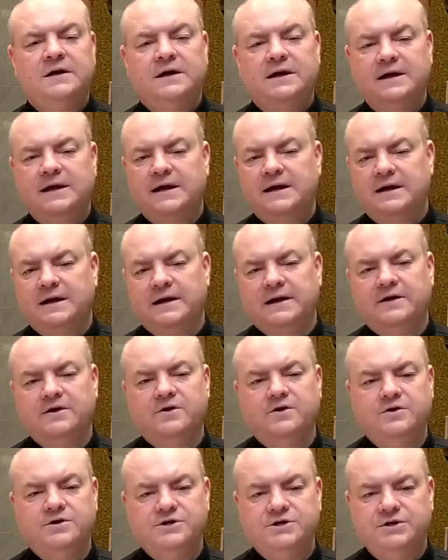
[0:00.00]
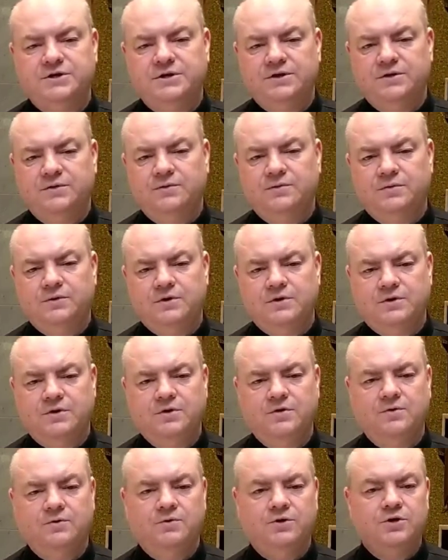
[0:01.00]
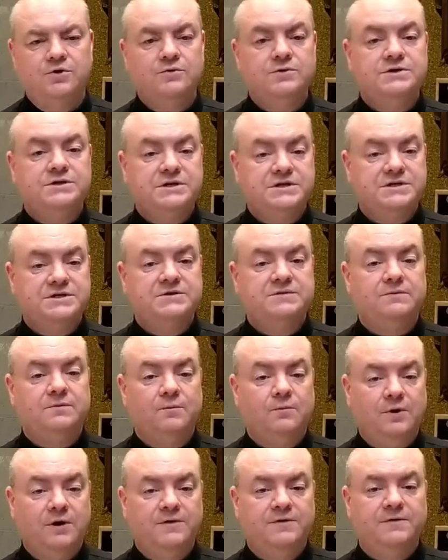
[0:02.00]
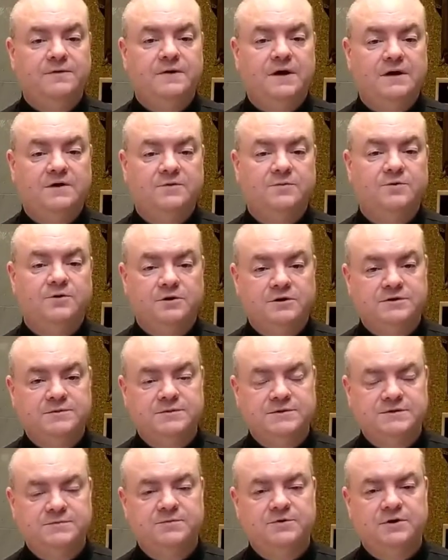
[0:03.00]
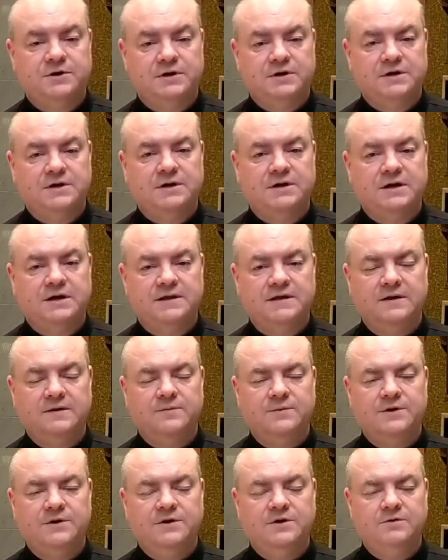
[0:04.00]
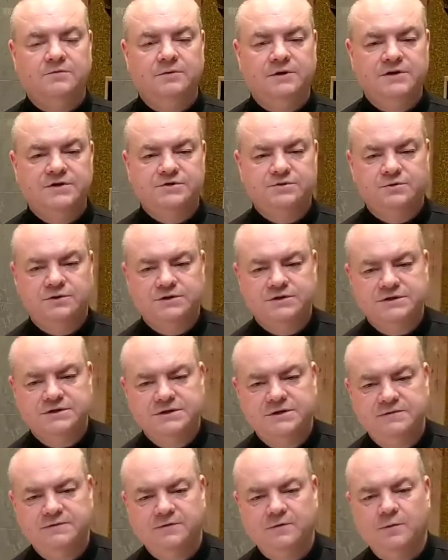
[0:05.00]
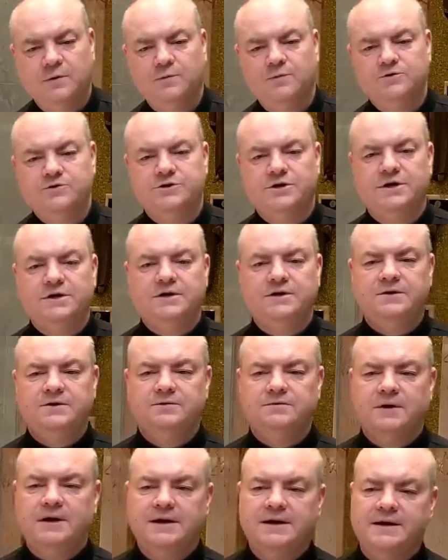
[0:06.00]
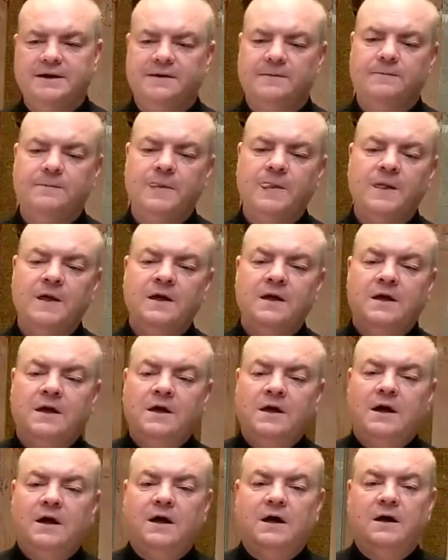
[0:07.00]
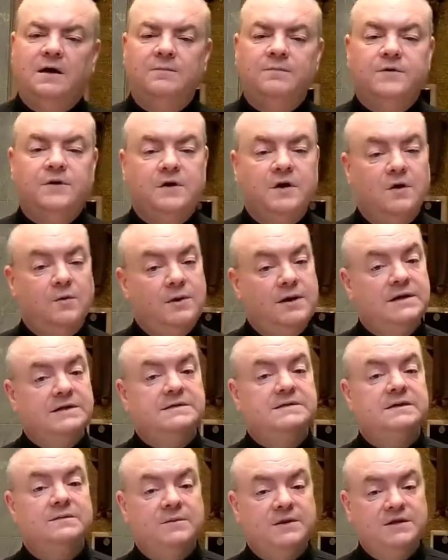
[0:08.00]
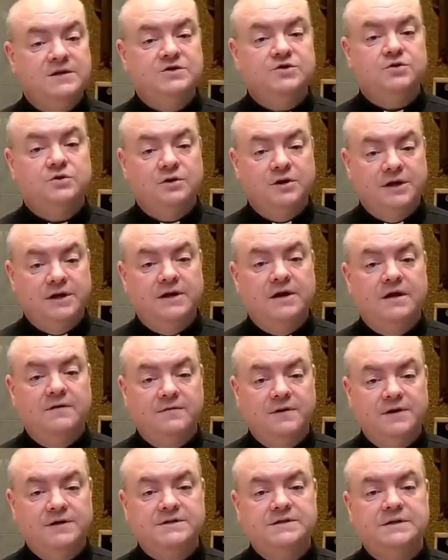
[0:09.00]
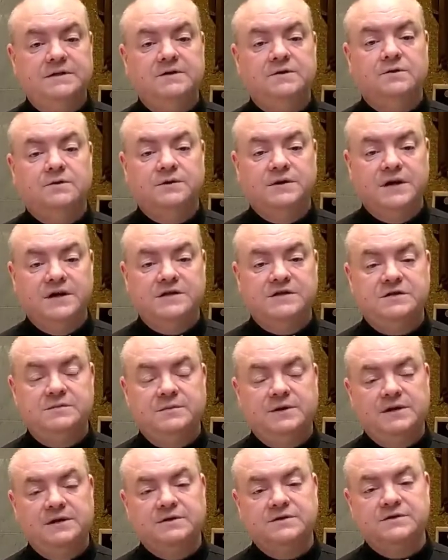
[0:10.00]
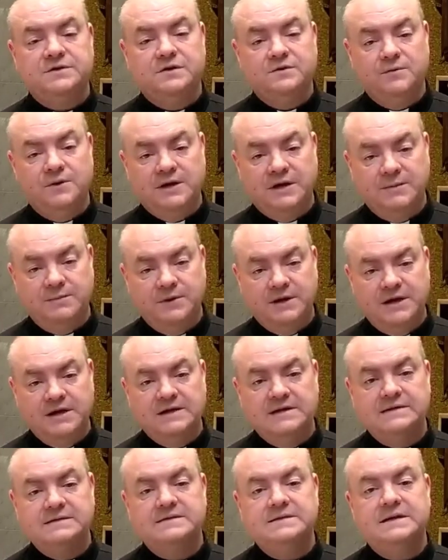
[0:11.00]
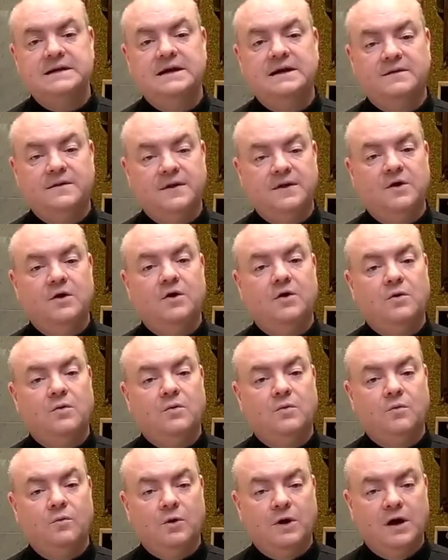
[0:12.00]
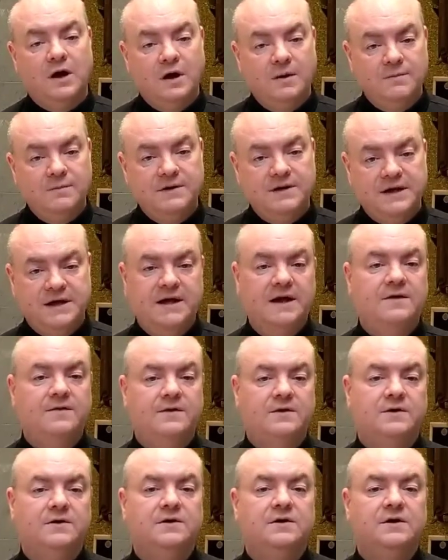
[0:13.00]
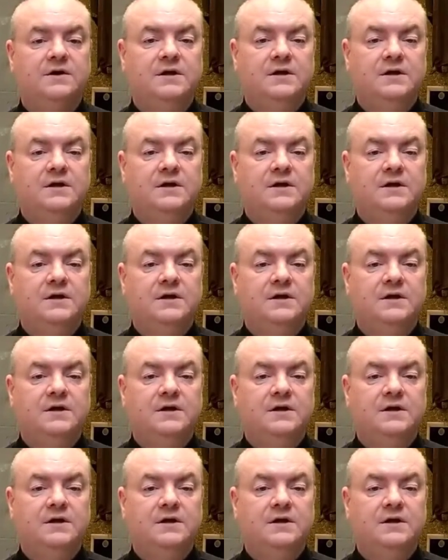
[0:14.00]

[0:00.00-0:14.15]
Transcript: And again, I encourage you to, to use this with Dr. Bergsma's book. I think it'll be a good resource for what we're trying to do right now um, to go into some of these early covenants in the Old Testament so that we can begin to see how they all come together